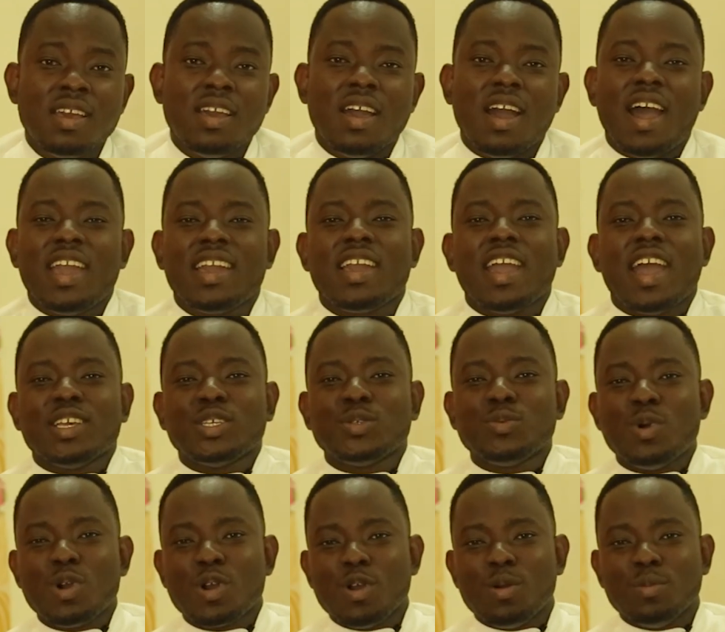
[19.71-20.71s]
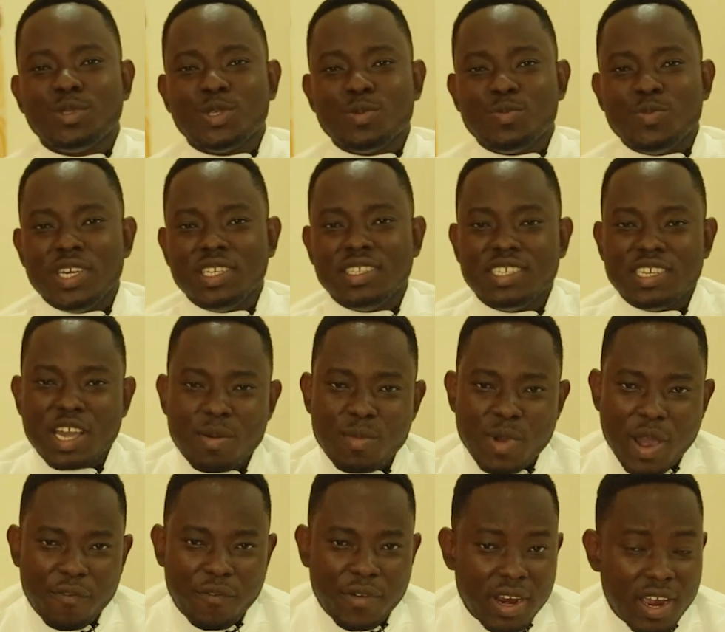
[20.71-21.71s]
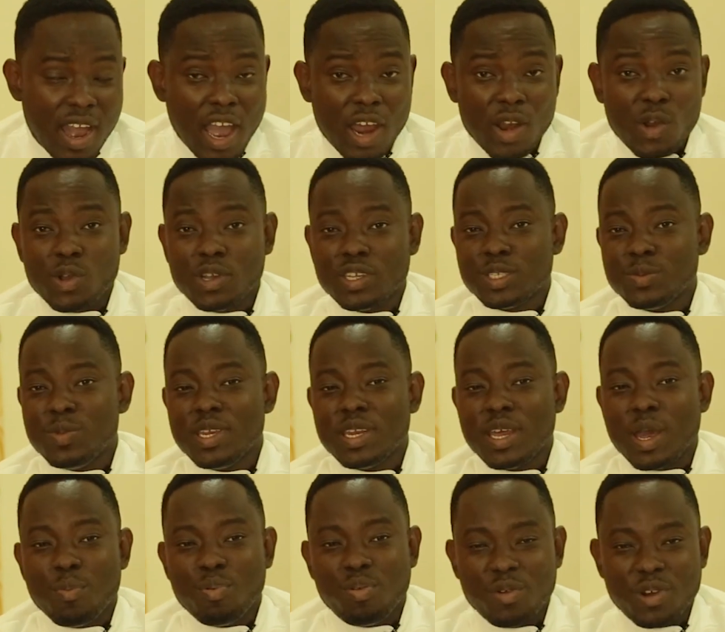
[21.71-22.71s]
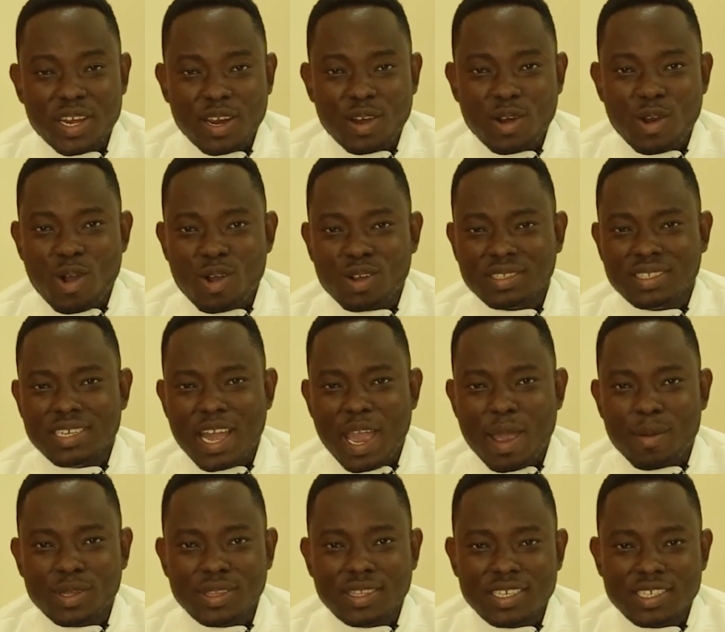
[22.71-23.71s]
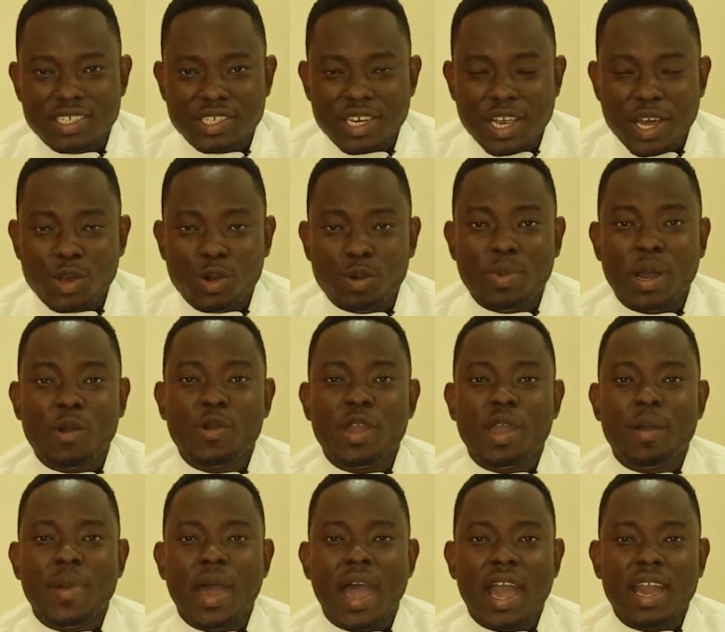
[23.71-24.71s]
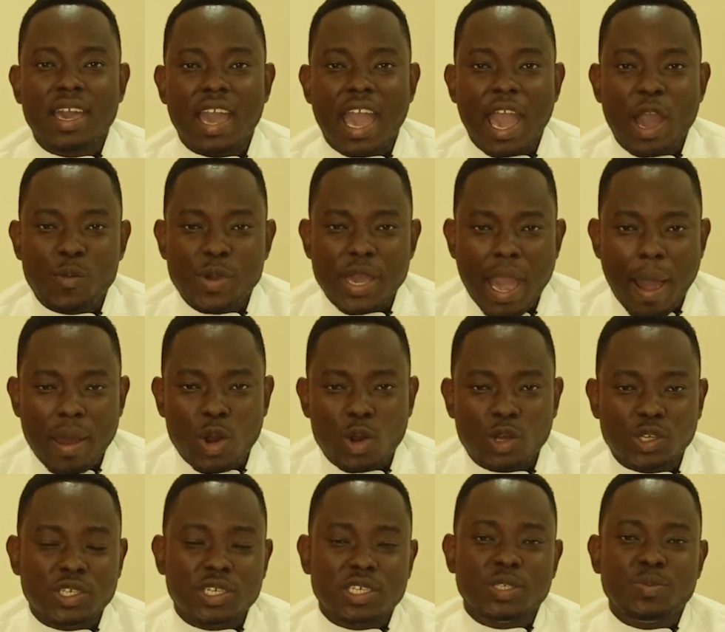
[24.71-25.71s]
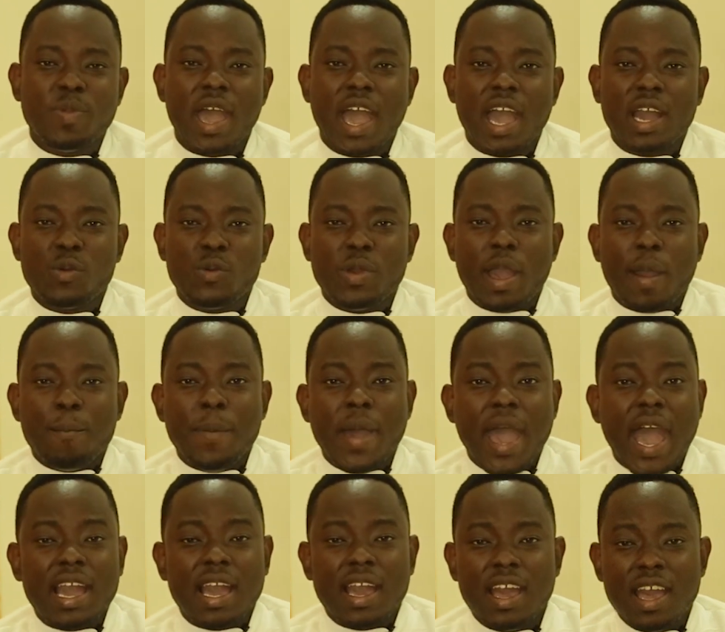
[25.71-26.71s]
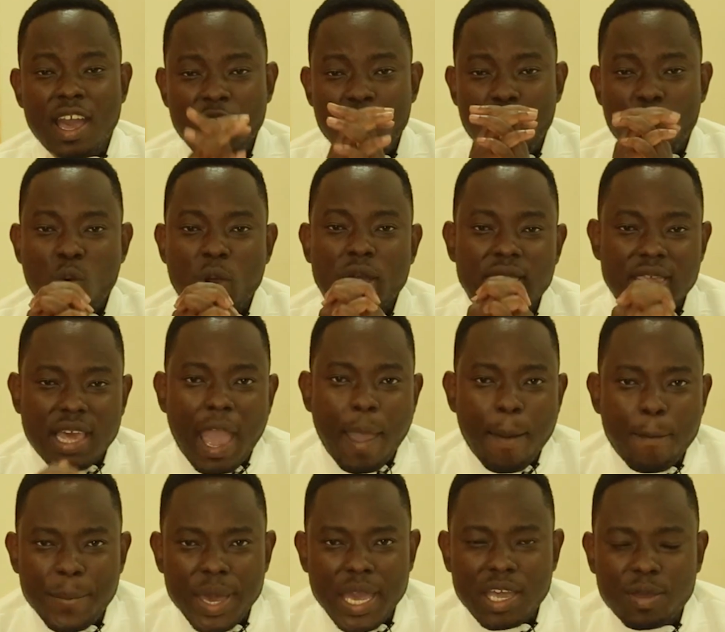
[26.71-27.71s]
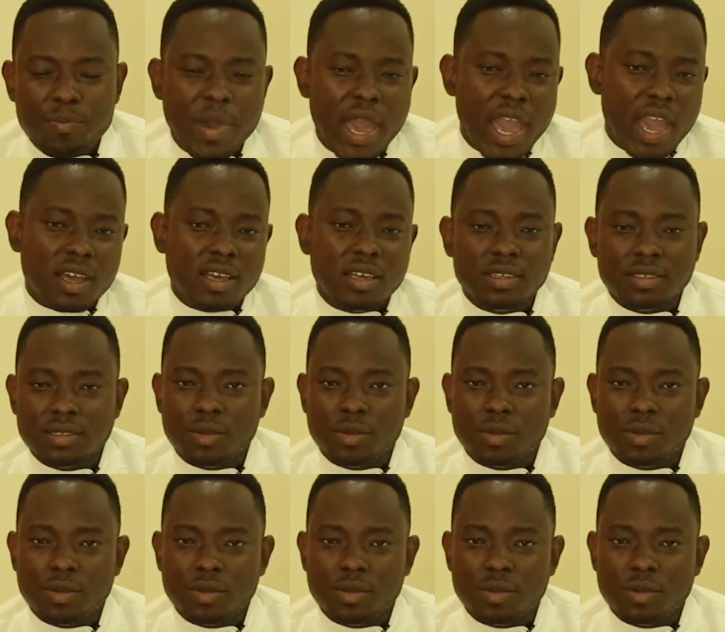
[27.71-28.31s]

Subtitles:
Hi guys, welcome to BTM Afrika. I know it's been a pretty long time on this channel, but we are back. And we are not just back, we are back with a big bang.